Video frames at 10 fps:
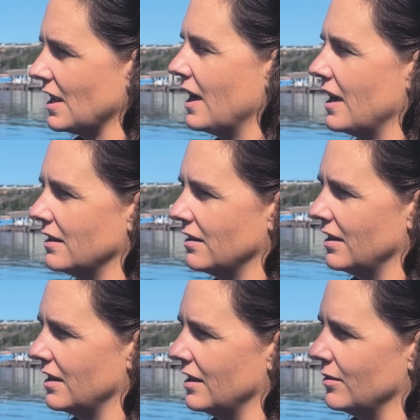design
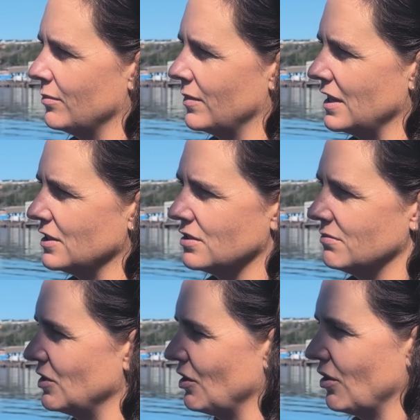um, and
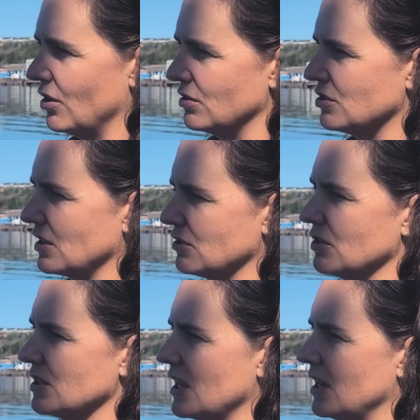your own
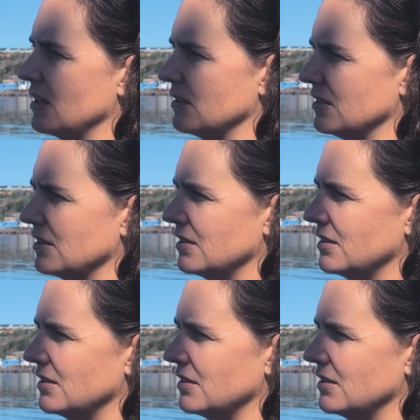structural design